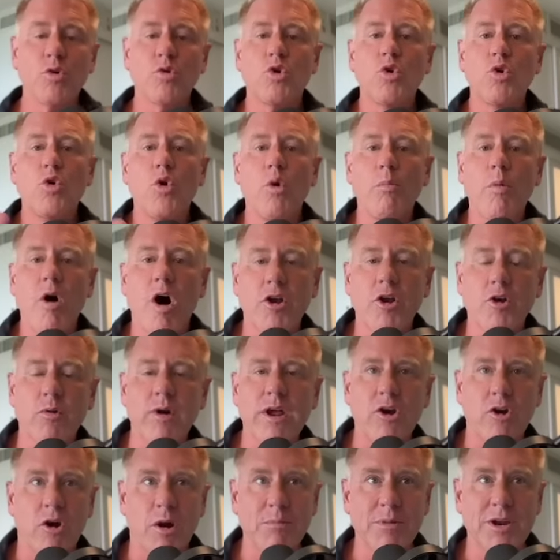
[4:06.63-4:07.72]
Google
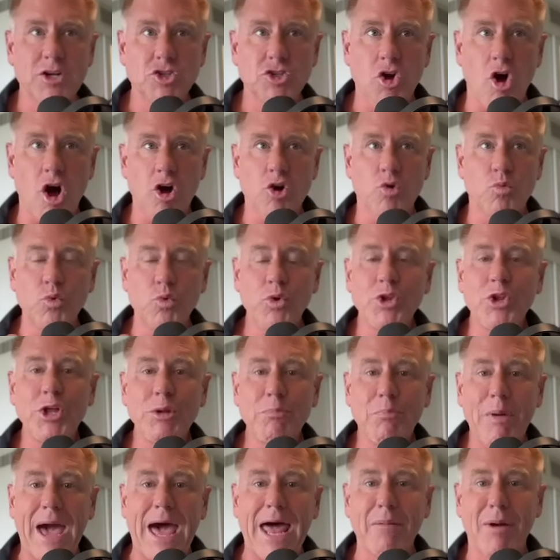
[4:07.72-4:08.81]
moderator. I'm going to talk really
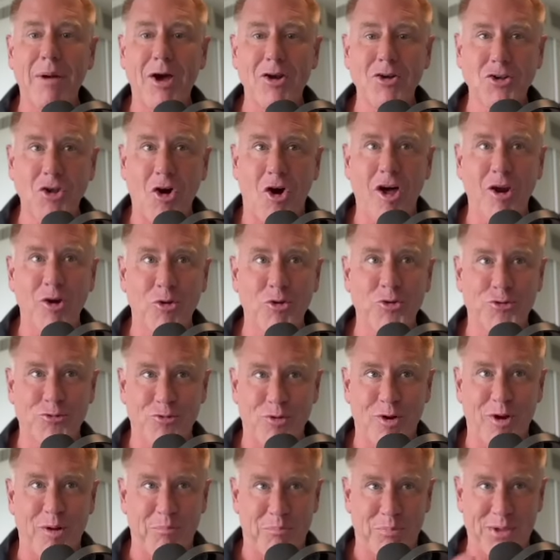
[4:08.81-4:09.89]
bad about Donald
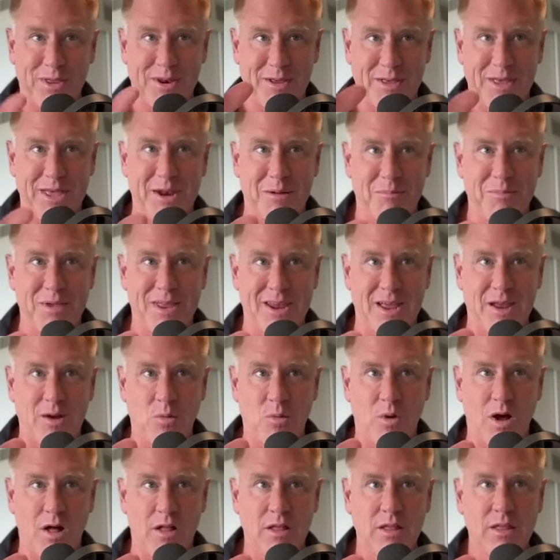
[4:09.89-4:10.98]
Trump in a, in a minute.
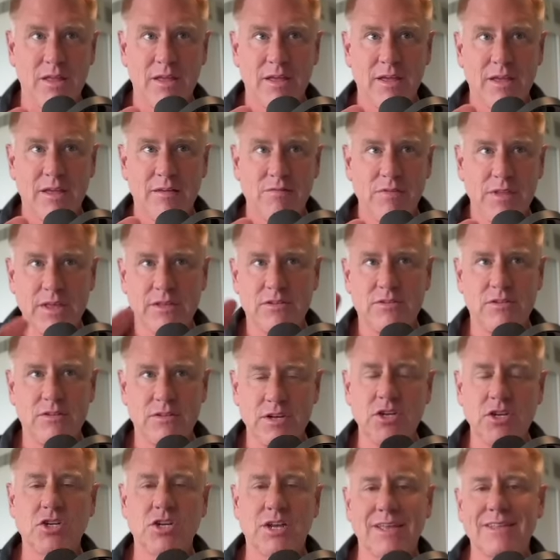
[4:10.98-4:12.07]
Well, it's
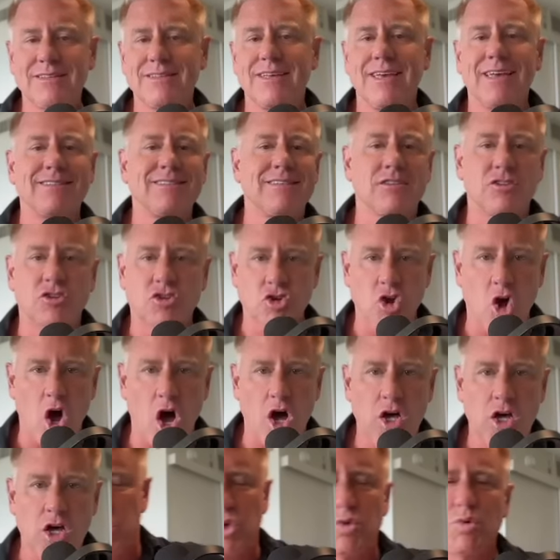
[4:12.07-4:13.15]
DJ. It, it's his stock.